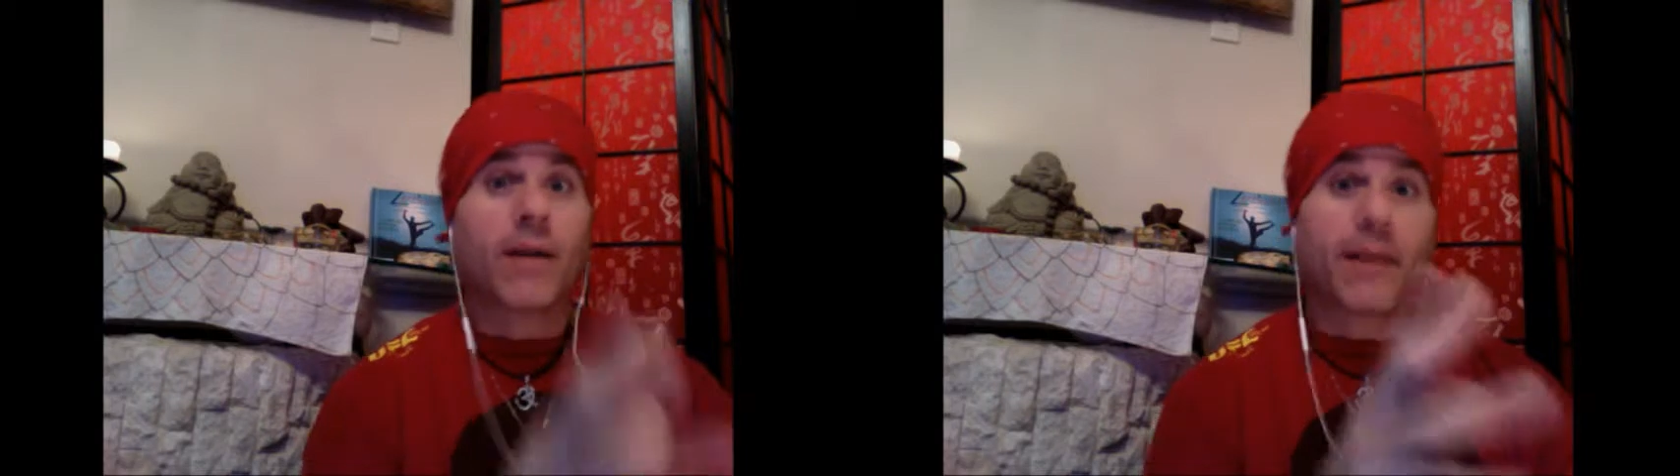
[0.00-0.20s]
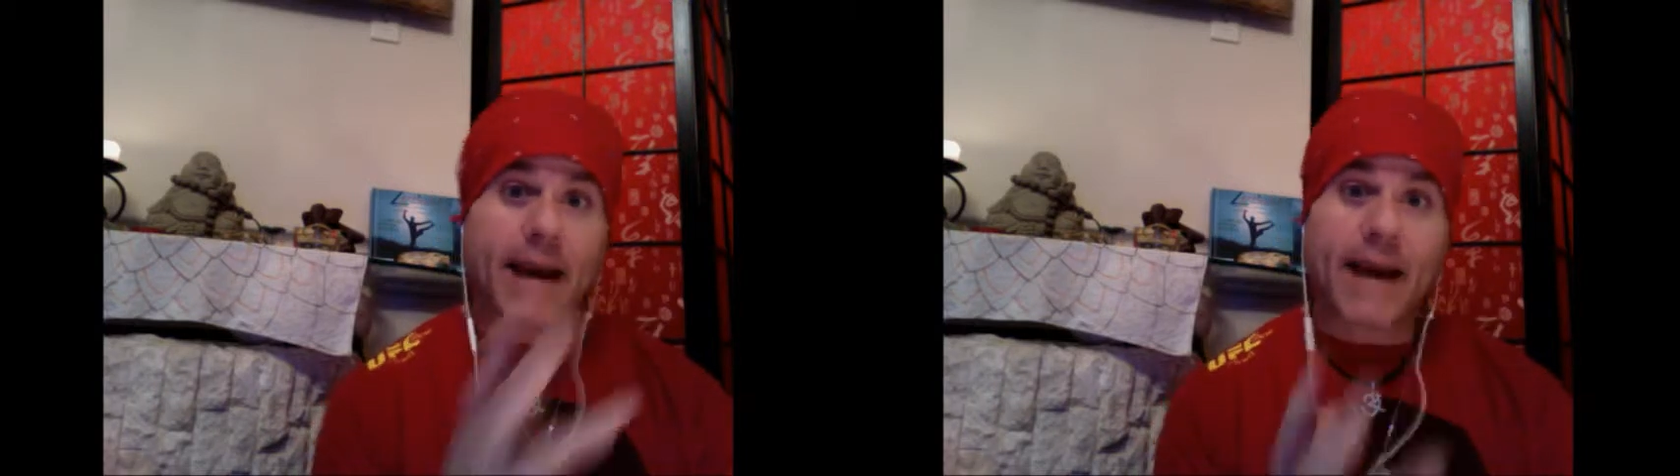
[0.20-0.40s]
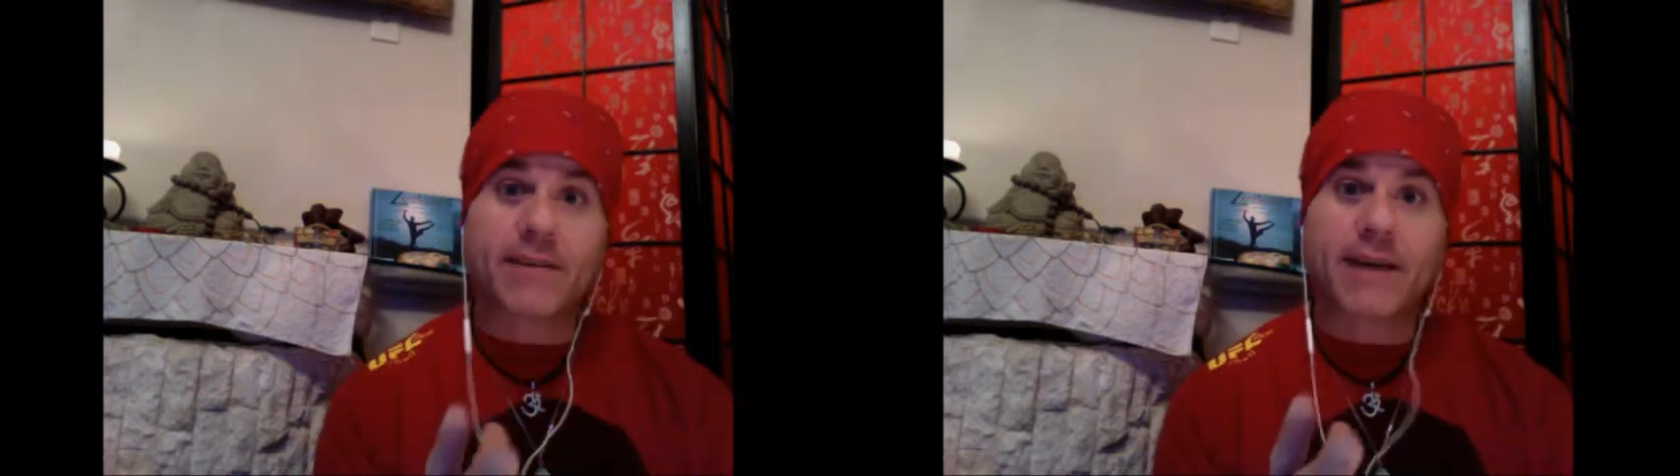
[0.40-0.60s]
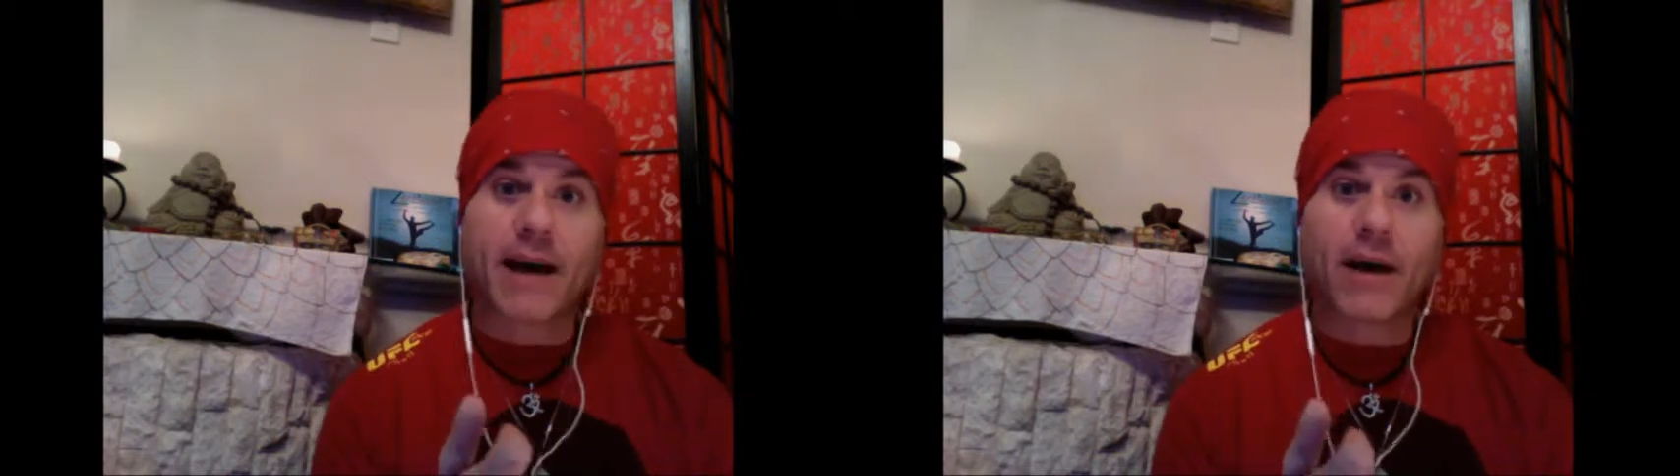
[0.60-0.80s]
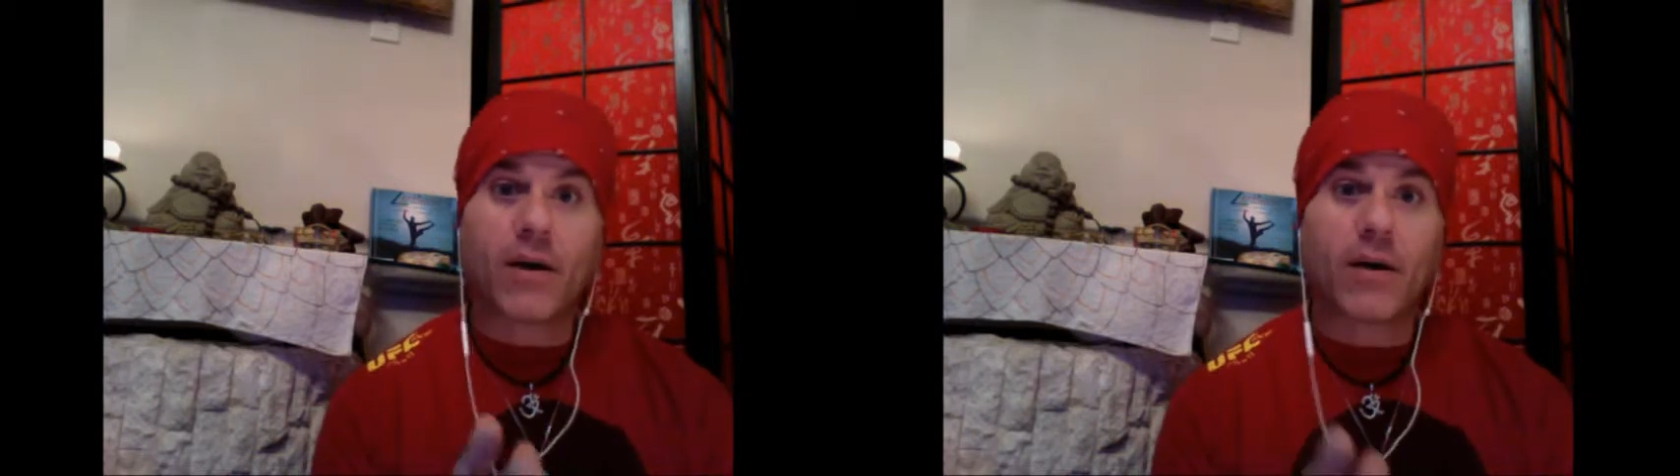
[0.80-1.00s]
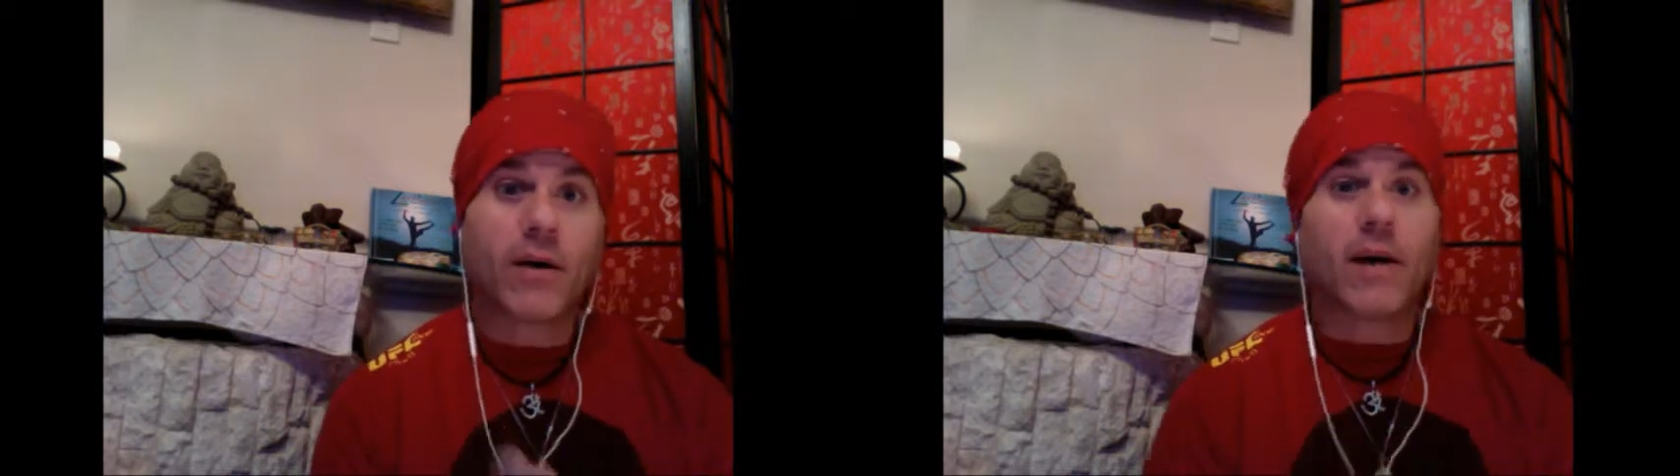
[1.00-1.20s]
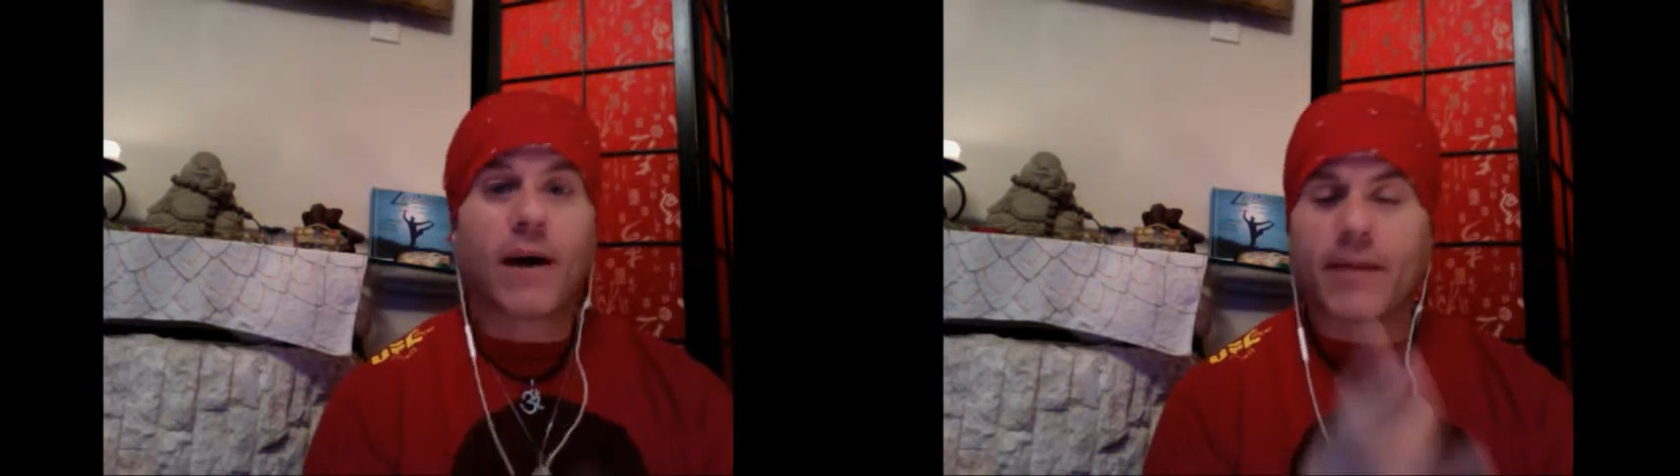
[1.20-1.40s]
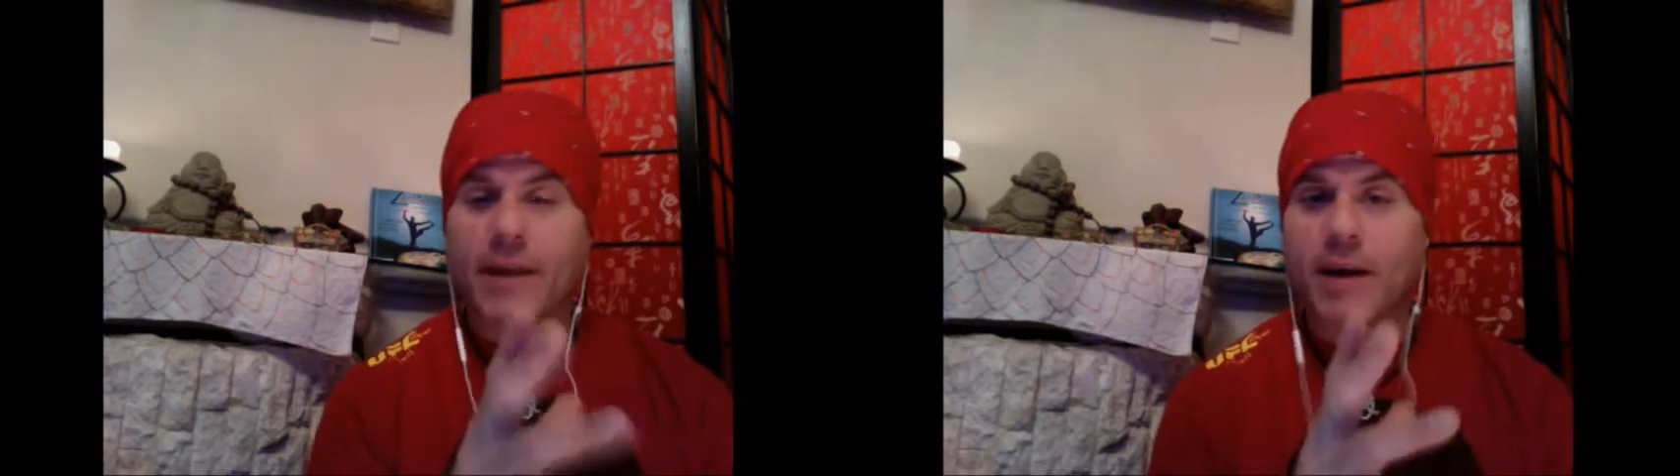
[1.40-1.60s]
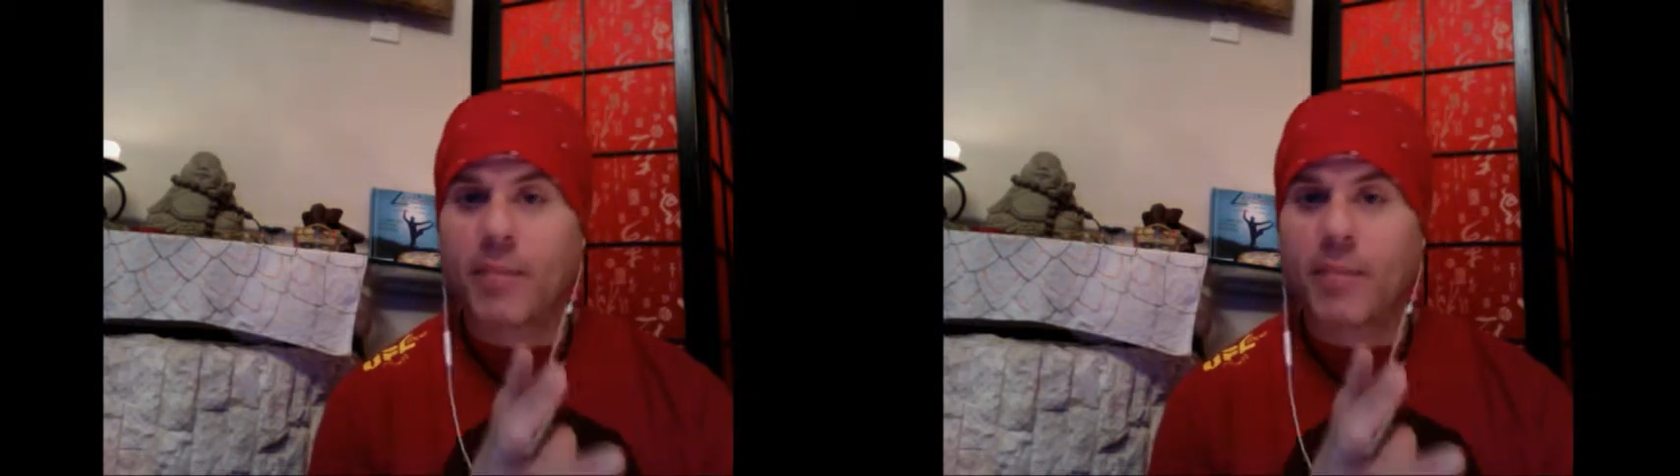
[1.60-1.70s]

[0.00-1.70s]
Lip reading: the exhale, and then the